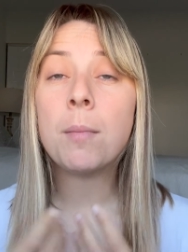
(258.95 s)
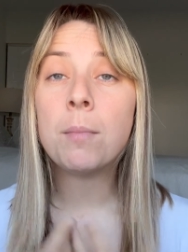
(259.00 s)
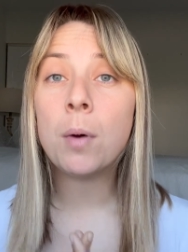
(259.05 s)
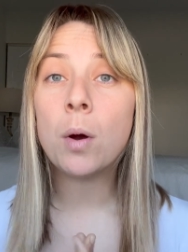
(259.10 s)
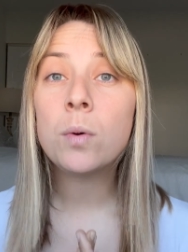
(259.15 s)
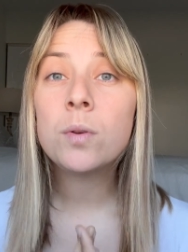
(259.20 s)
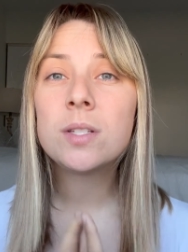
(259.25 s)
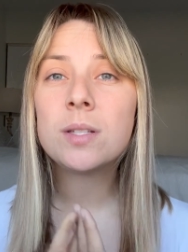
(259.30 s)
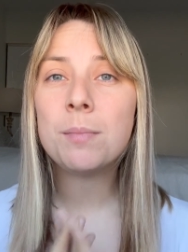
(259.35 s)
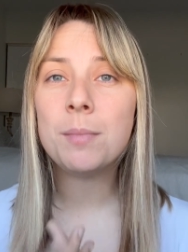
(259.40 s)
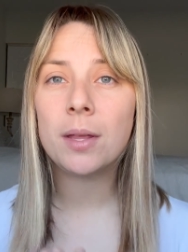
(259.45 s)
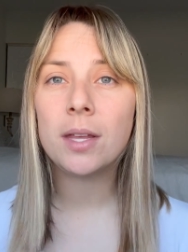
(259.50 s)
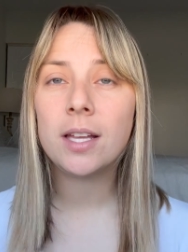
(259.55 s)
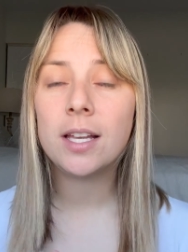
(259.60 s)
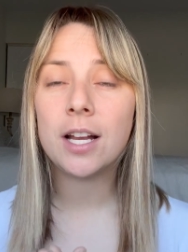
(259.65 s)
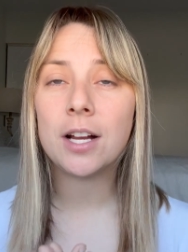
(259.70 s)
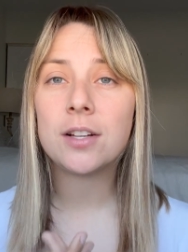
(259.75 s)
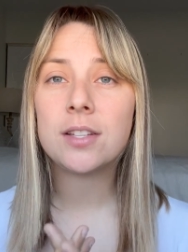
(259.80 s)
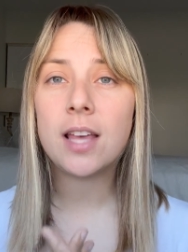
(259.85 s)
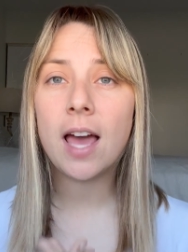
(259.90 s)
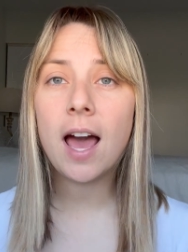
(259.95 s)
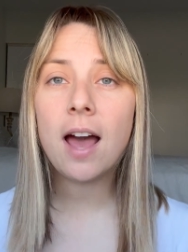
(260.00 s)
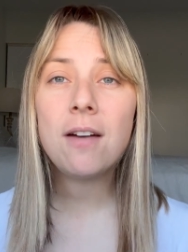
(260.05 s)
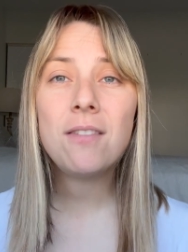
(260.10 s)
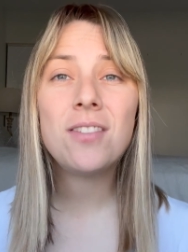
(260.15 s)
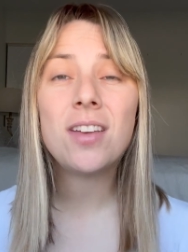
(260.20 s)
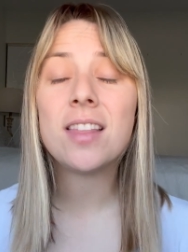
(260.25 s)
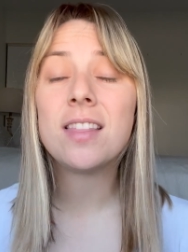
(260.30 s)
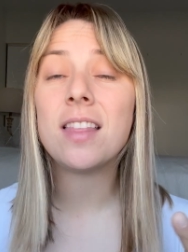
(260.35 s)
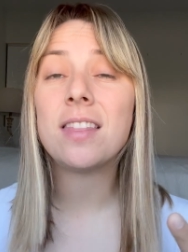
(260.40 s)
most millionaires
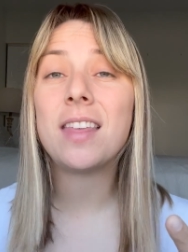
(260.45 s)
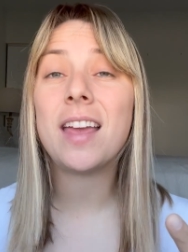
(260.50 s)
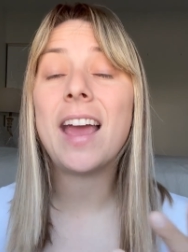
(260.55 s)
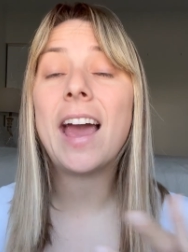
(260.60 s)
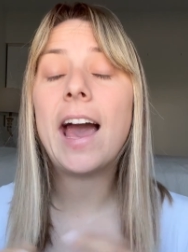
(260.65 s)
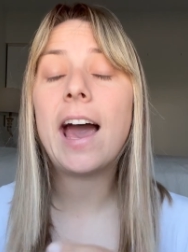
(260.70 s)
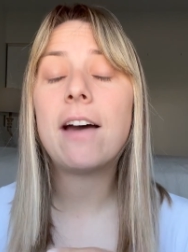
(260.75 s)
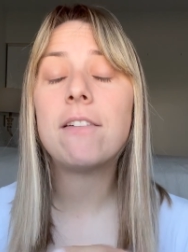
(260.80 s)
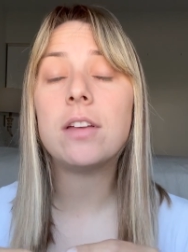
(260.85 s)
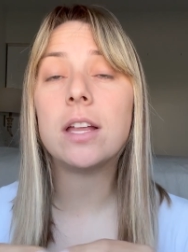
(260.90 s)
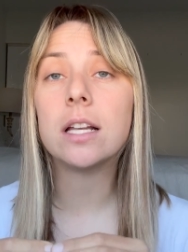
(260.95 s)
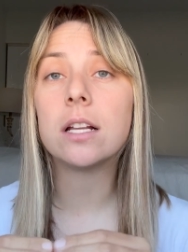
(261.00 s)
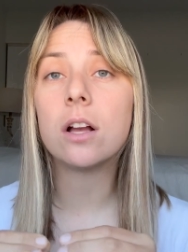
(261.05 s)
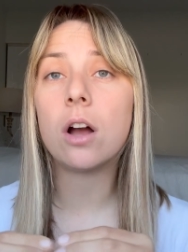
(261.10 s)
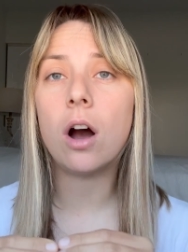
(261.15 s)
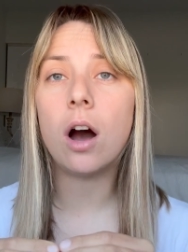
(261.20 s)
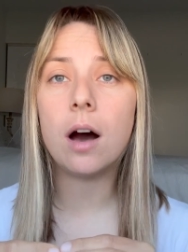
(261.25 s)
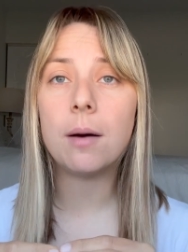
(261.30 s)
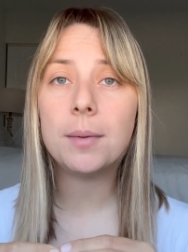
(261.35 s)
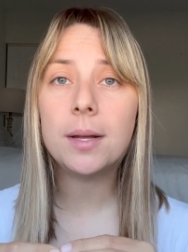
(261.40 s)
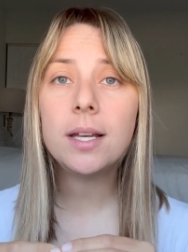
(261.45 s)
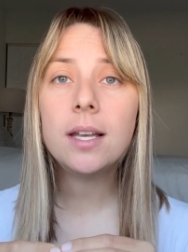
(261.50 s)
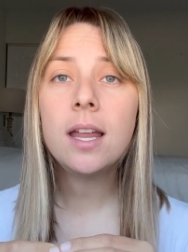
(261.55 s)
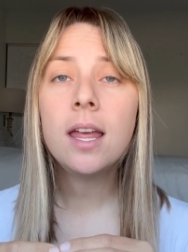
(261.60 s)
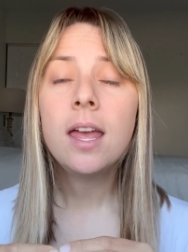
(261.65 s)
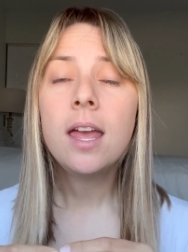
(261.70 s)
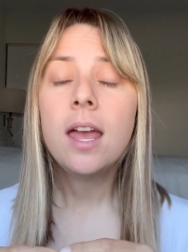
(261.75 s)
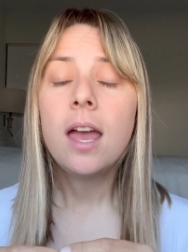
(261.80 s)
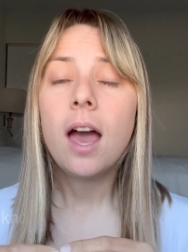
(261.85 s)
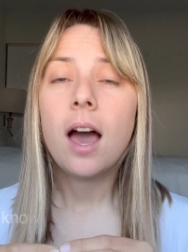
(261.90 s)
have and that they have in common
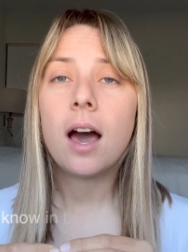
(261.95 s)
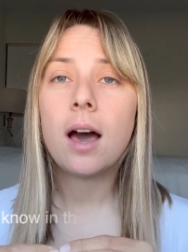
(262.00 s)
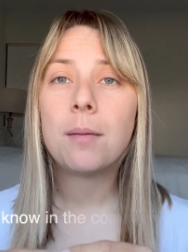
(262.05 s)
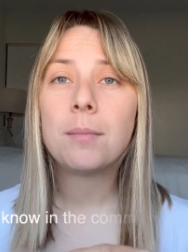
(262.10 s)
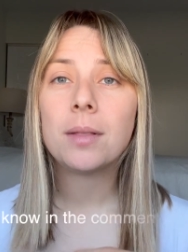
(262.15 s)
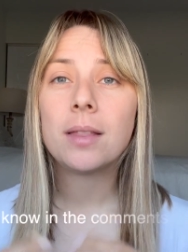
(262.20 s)
um,